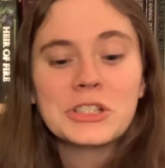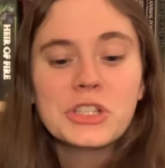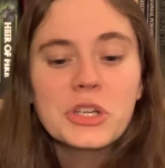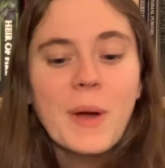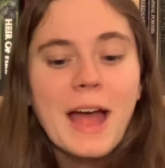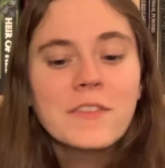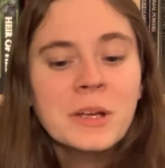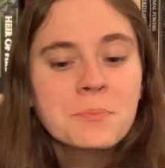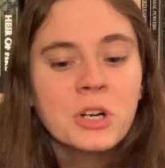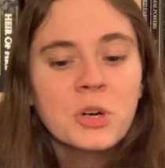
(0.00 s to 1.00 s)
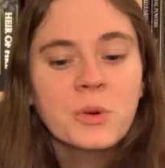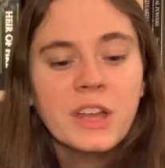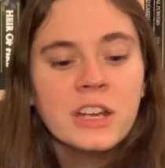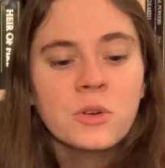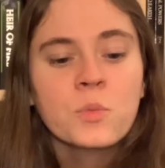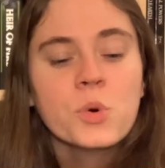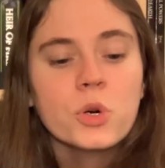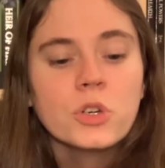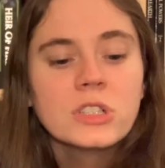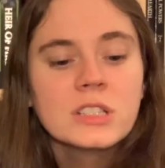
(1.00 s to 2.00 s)
do you have a book with an
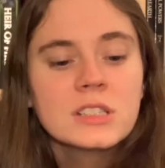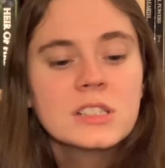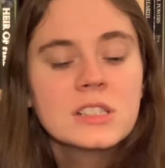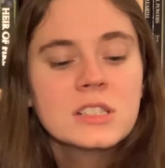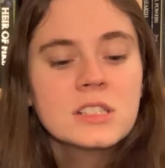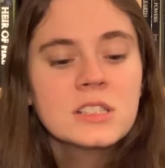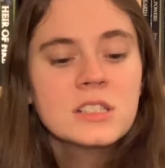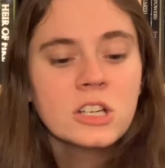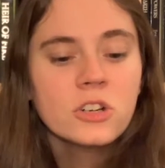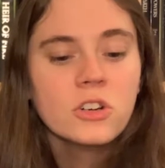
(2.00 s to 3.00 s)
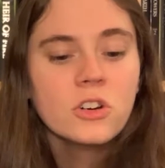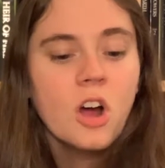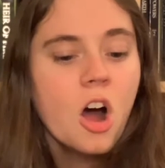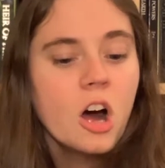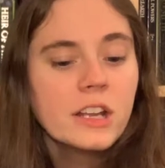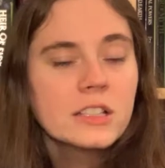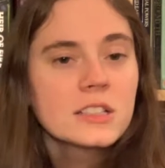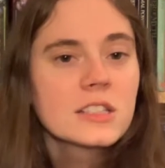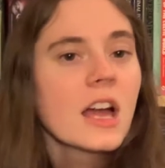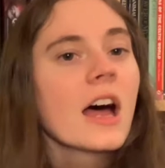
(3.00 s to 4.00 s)
award sticker on
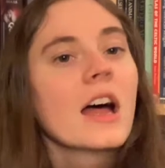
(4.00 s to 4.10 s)
it?